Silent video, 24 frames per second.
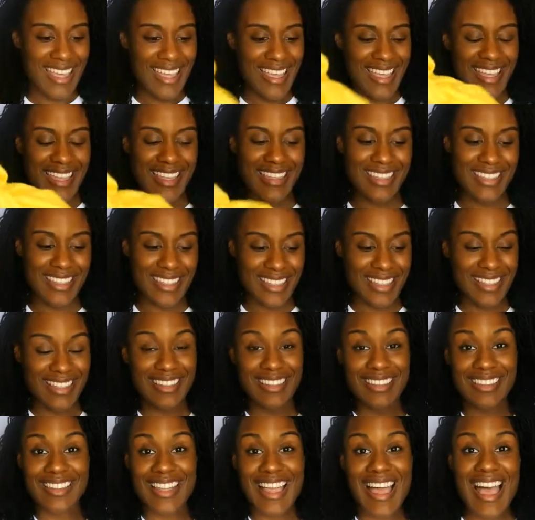And
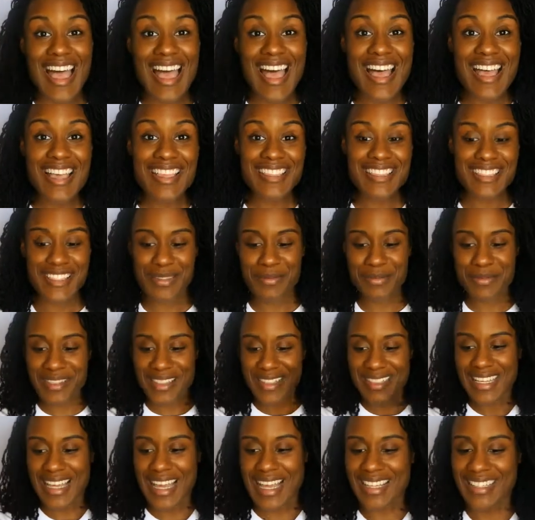last
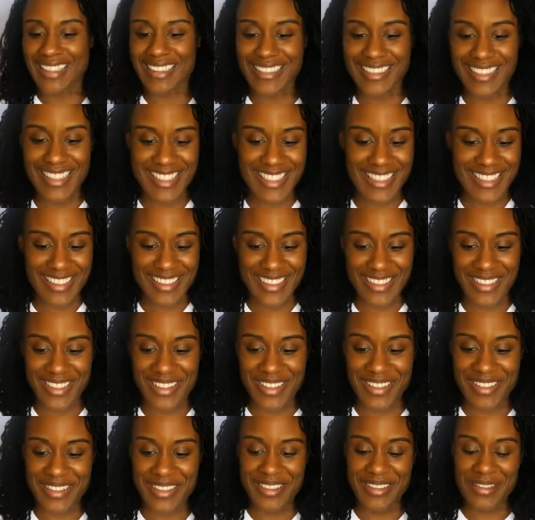but not least,
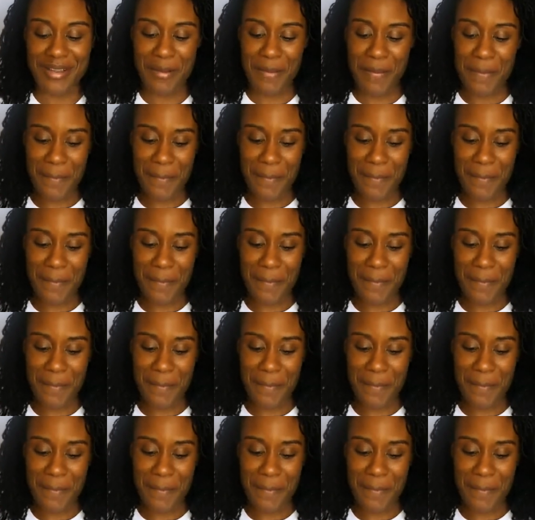y'all,